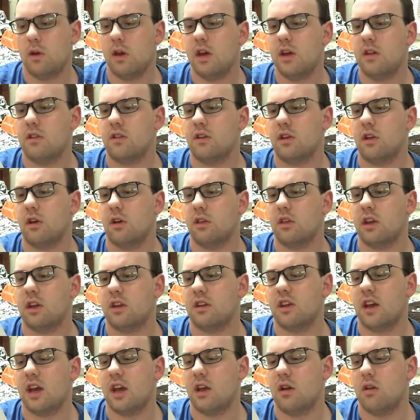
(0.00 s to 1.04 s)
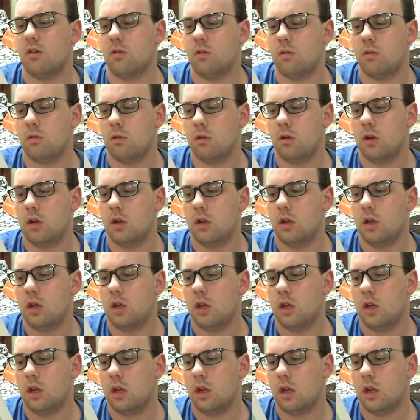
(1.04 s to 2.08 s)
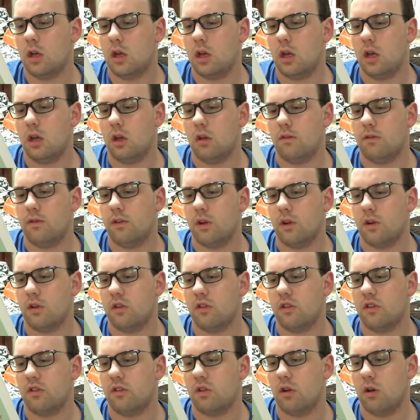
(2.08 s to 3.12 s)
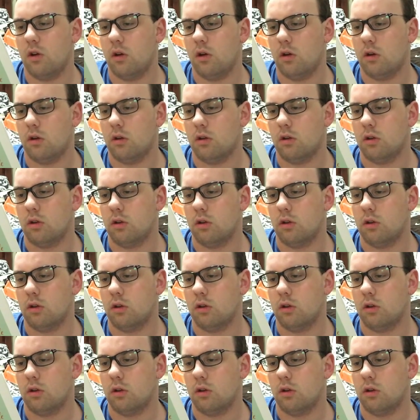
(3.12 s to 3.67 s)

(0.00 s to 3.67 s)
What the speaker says: It's a gothic tale. It focuses on